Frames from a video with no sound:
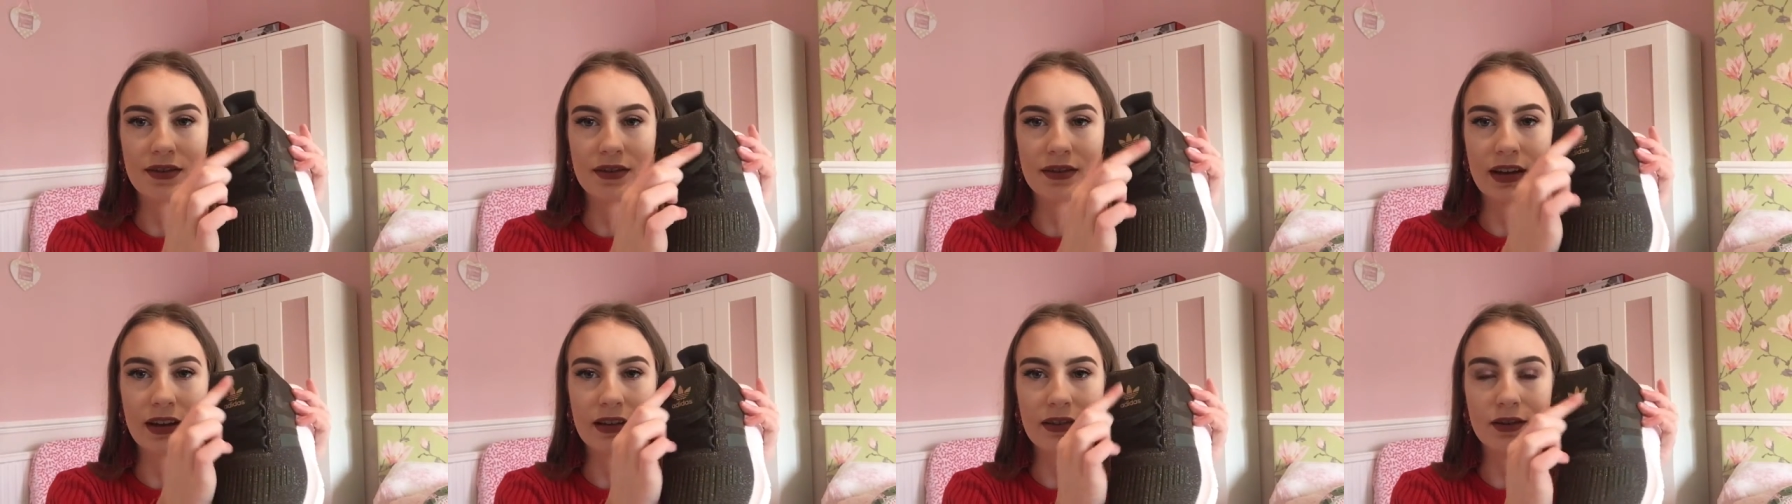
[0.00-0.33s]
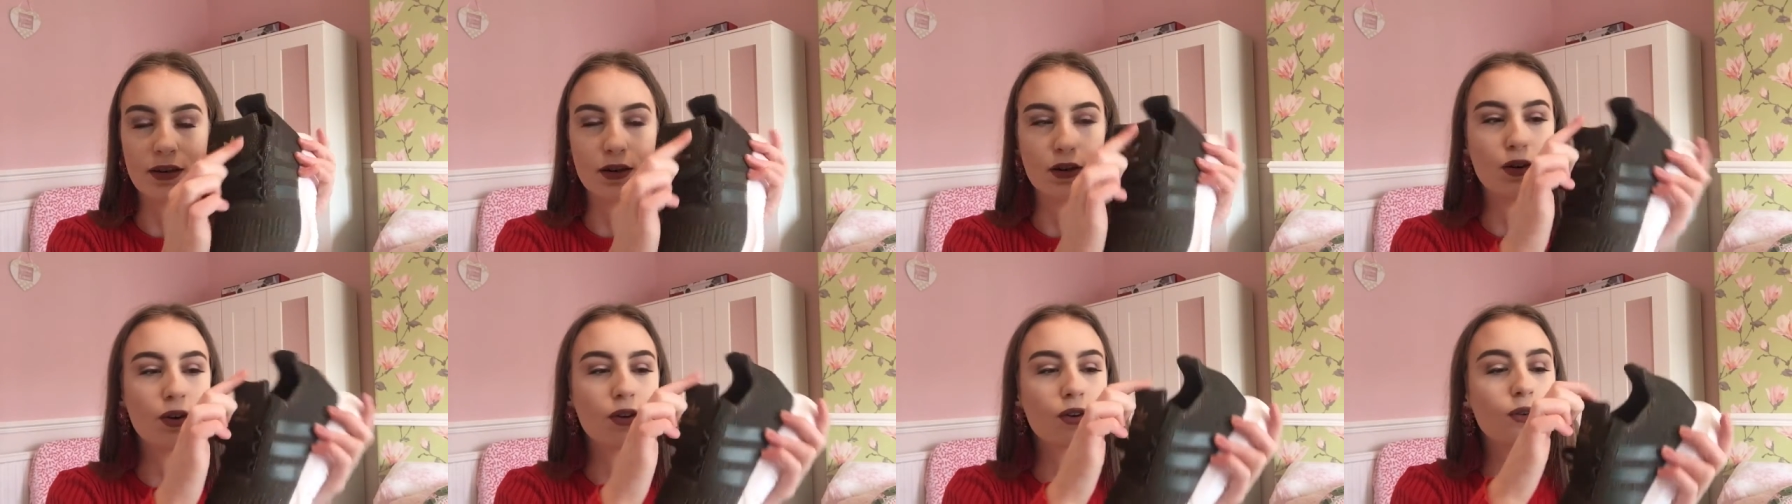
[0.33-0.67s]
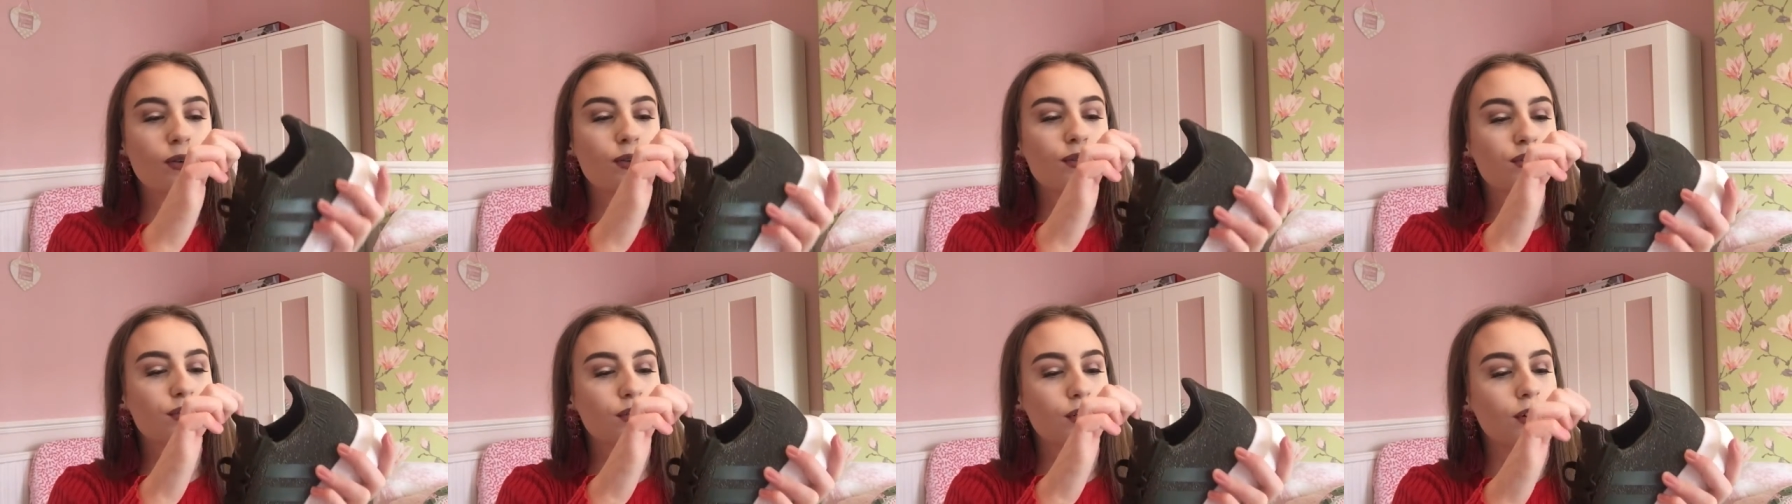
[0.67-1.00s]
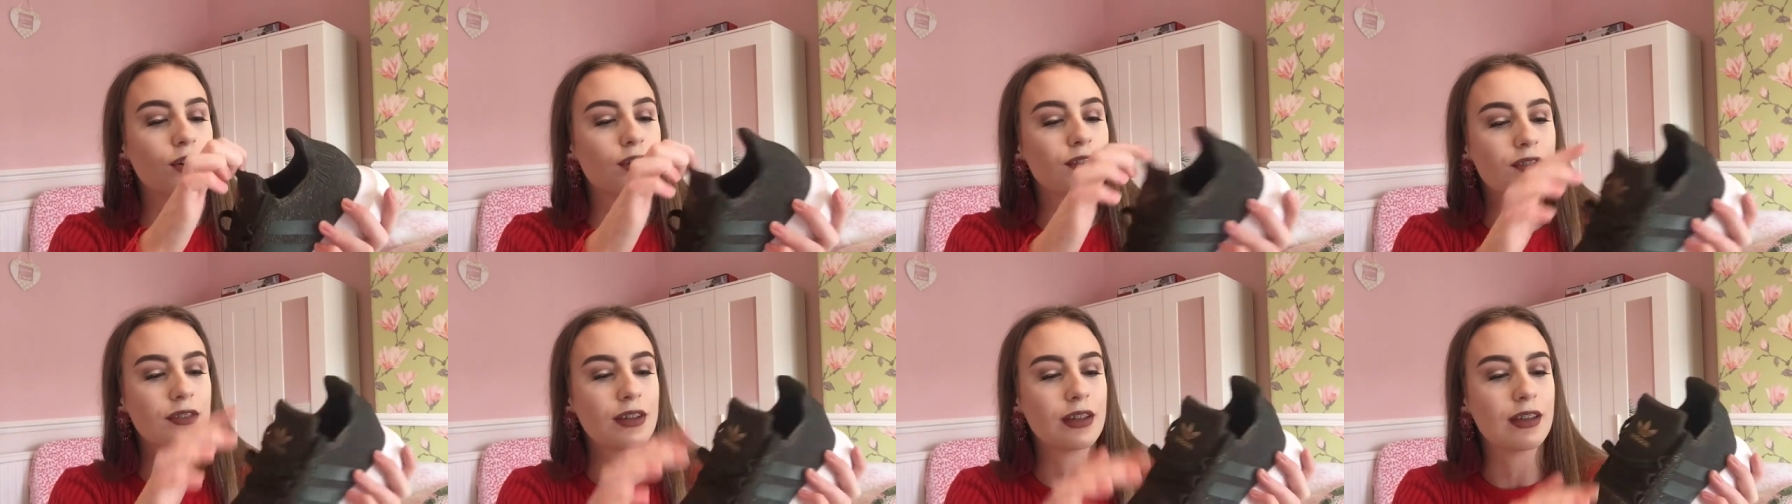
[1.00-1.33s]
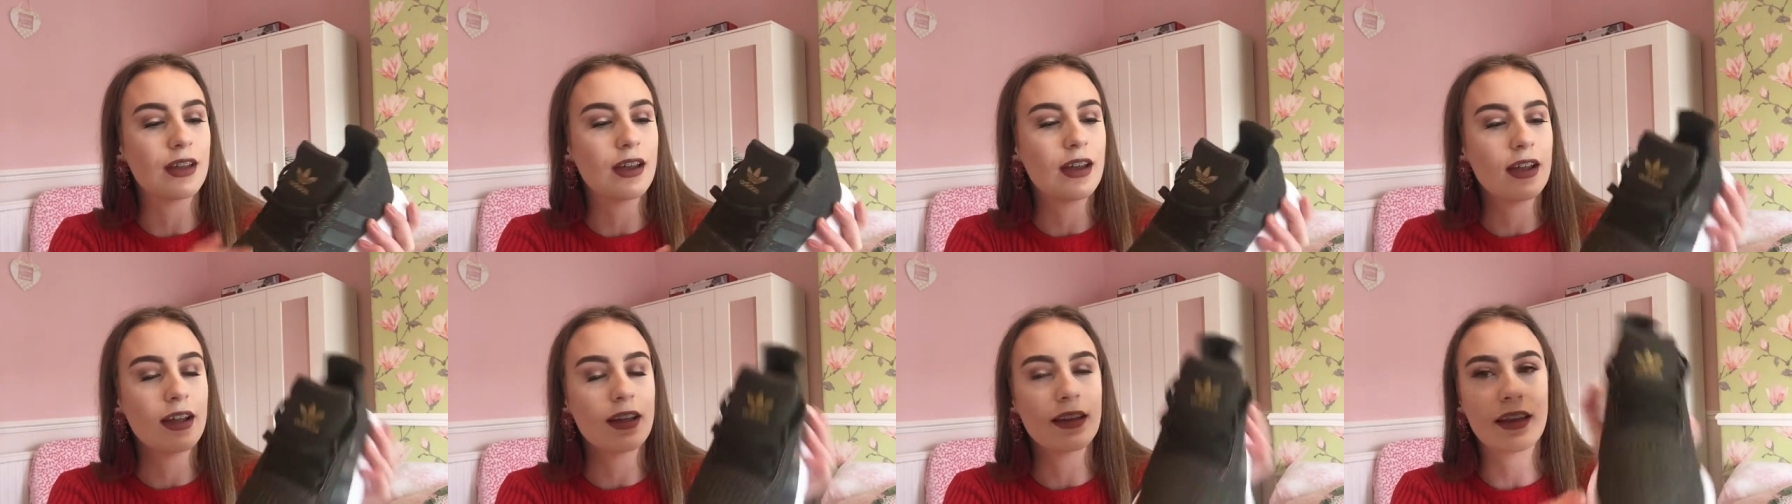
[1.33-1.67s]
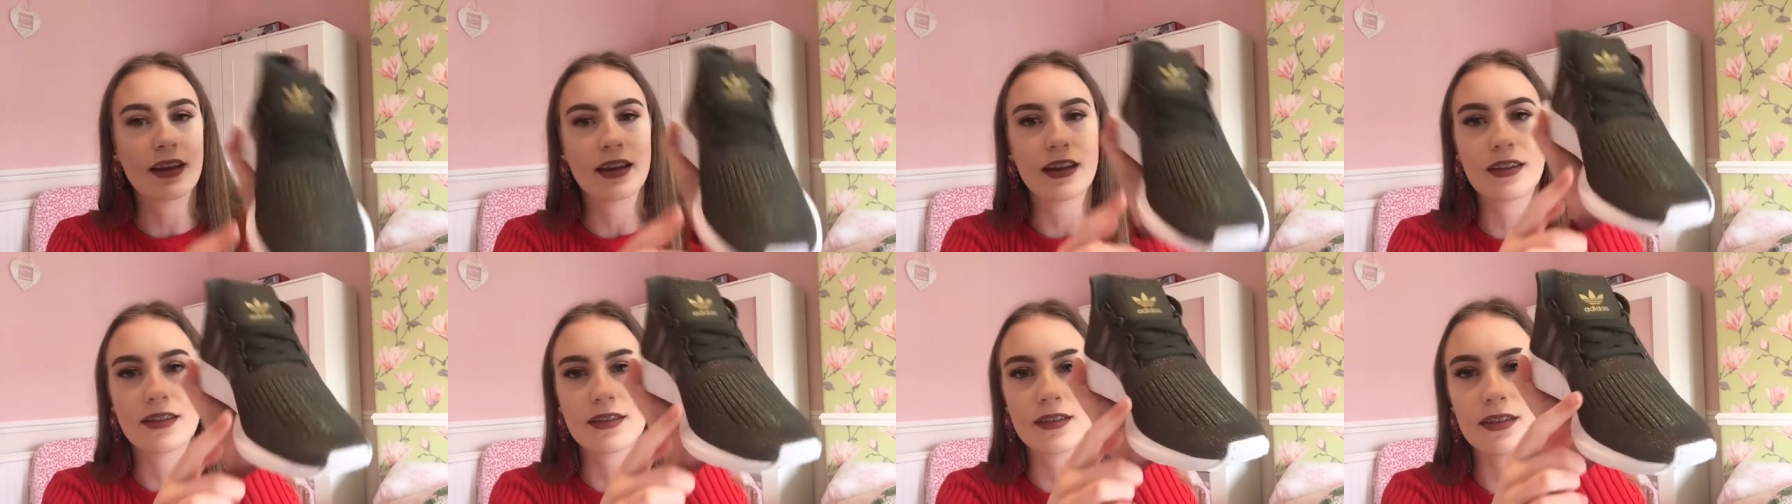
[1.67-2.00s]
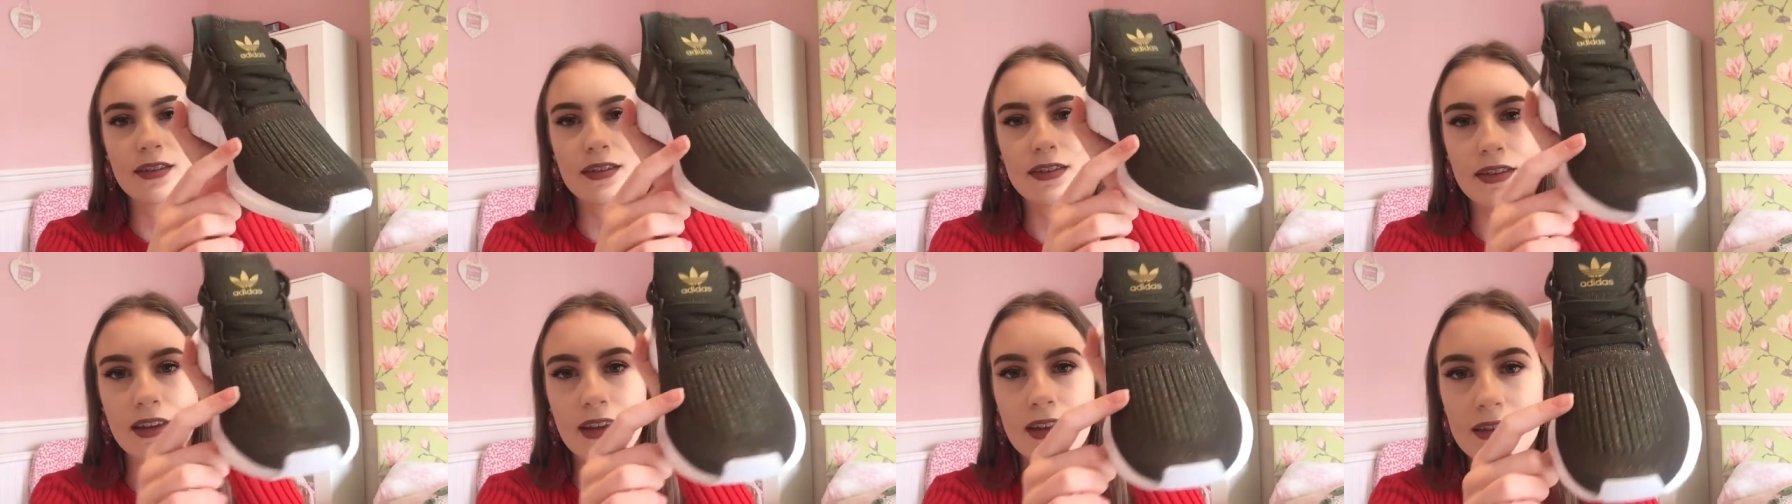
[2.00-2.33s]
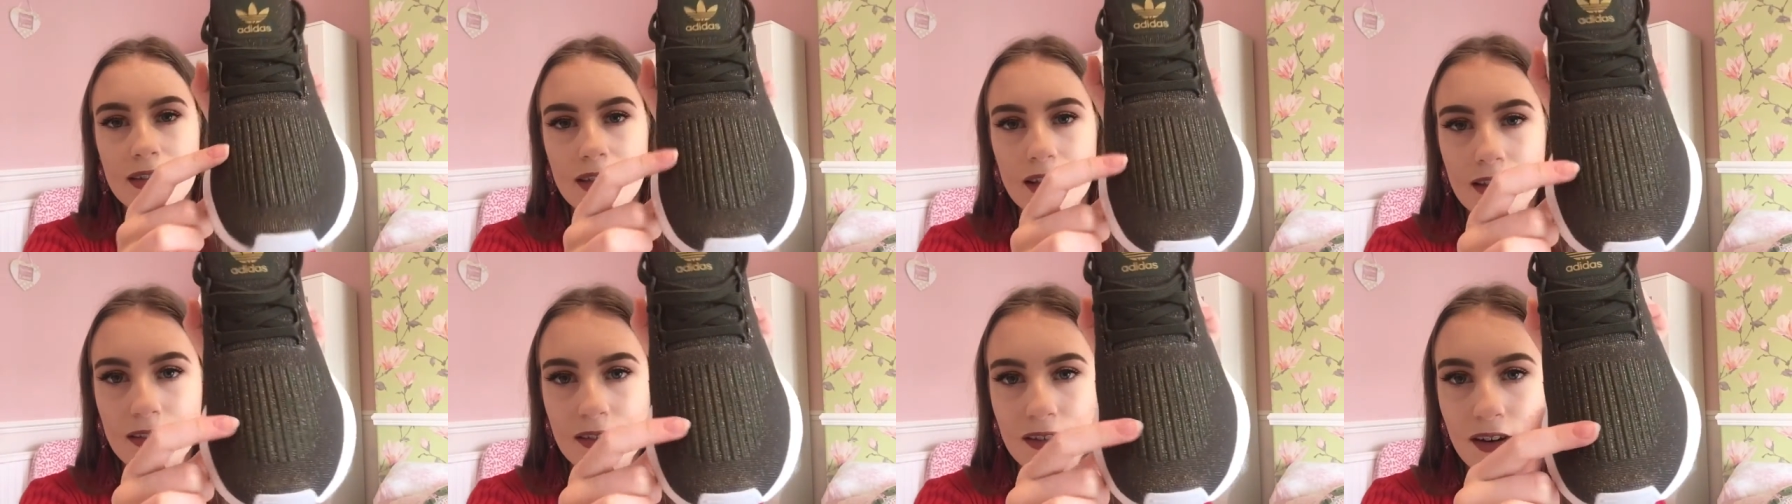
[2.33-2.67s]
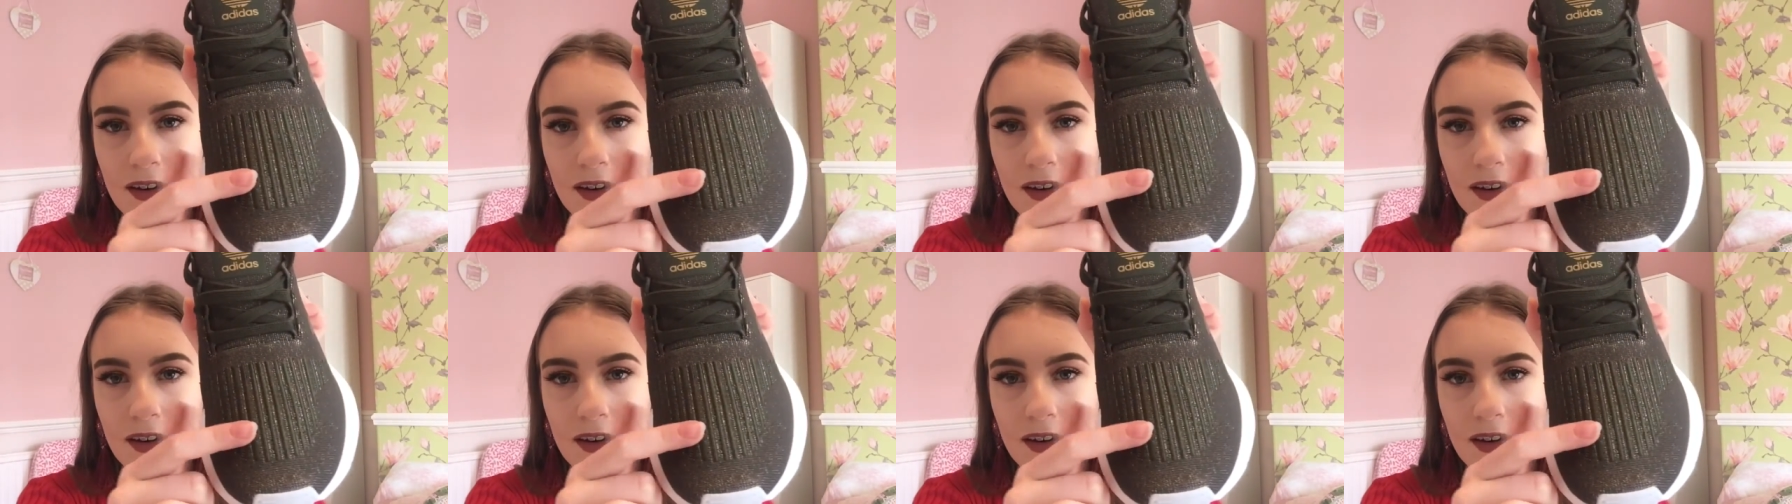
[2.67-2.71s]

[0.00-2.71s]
like the logo is gold, and you like you can see it's like it's